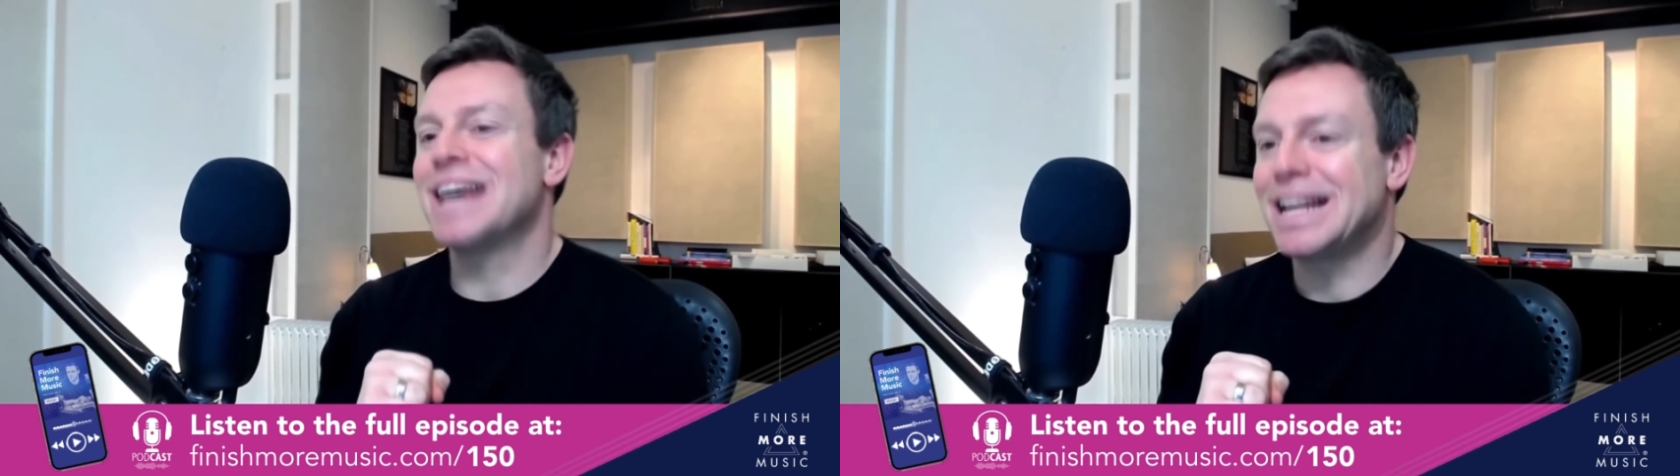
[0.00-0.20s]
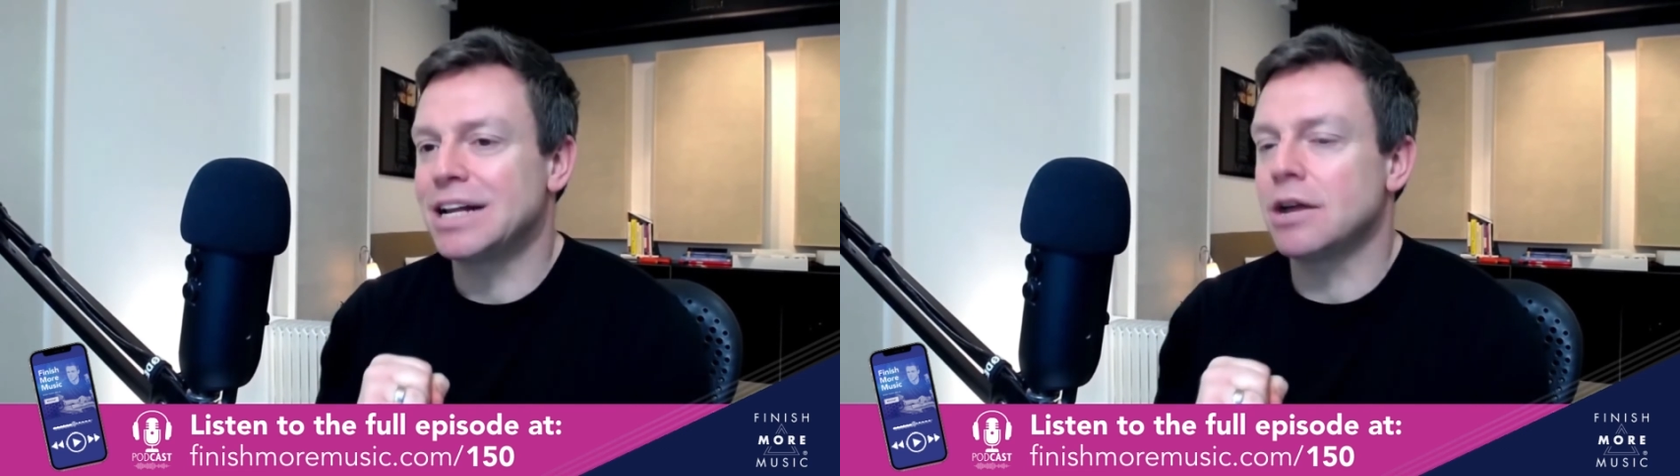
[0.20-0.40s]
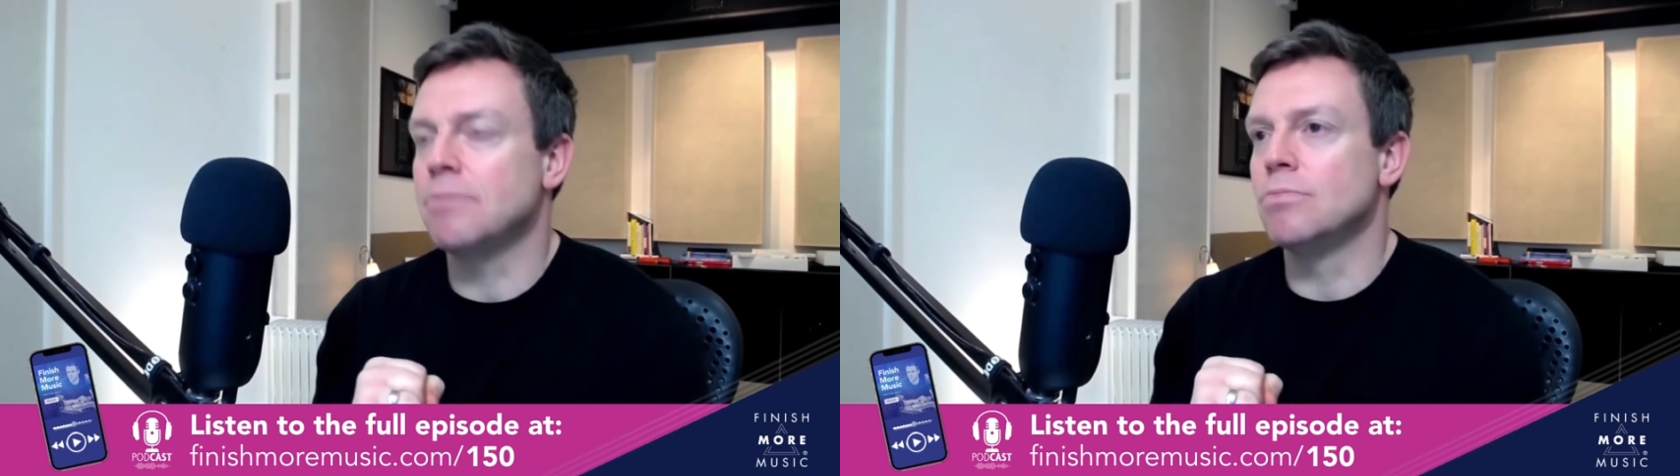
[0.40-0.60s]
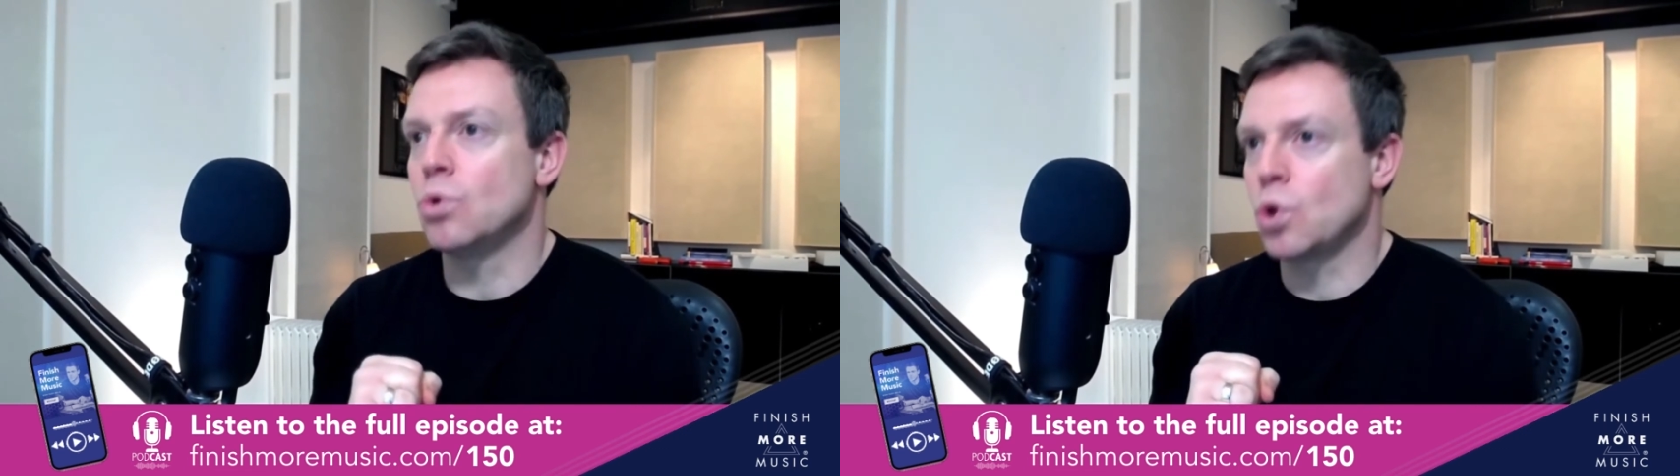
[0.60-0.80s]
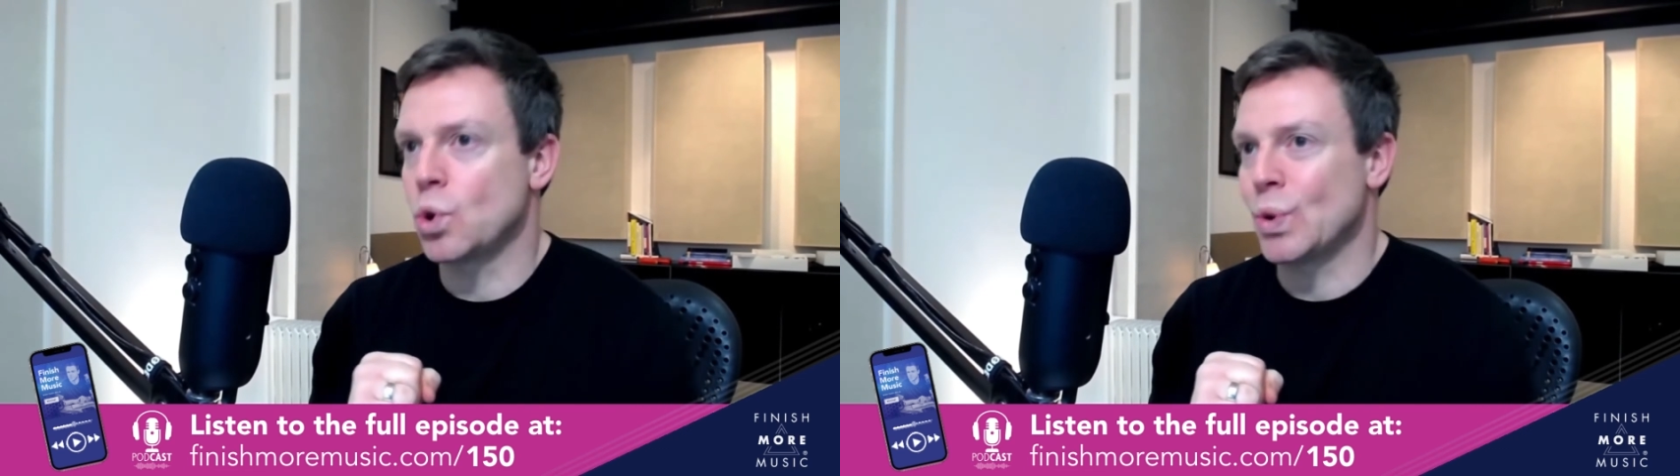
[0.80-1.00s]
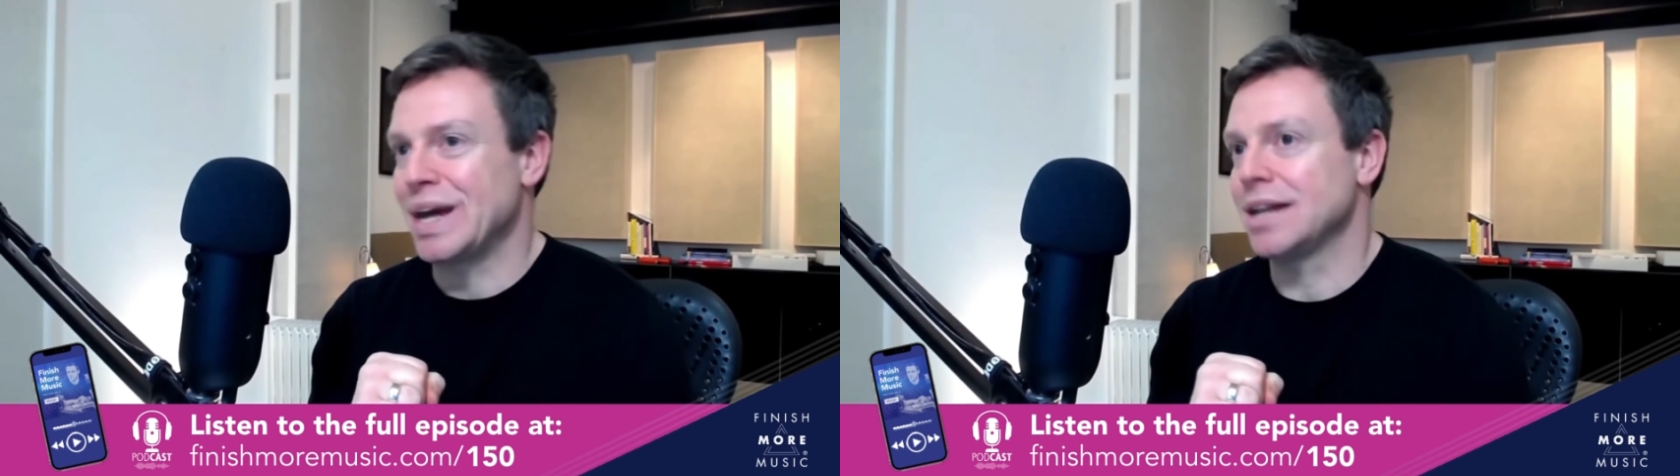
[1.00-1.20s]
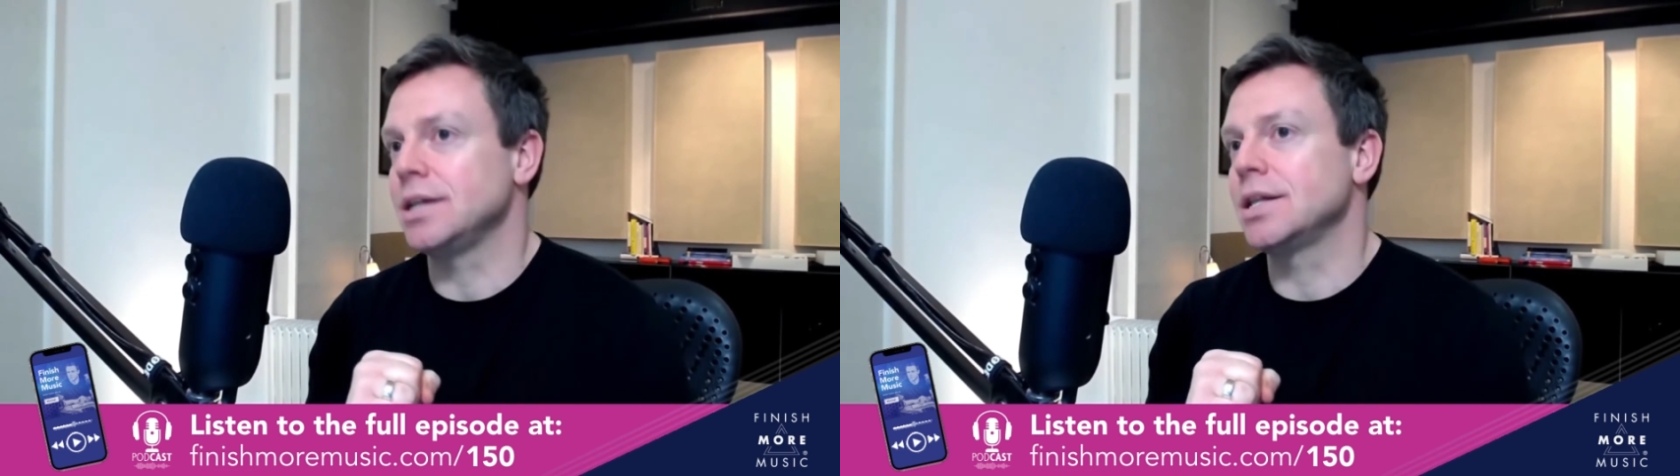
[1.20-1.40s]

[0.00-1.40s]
getting up more quickly.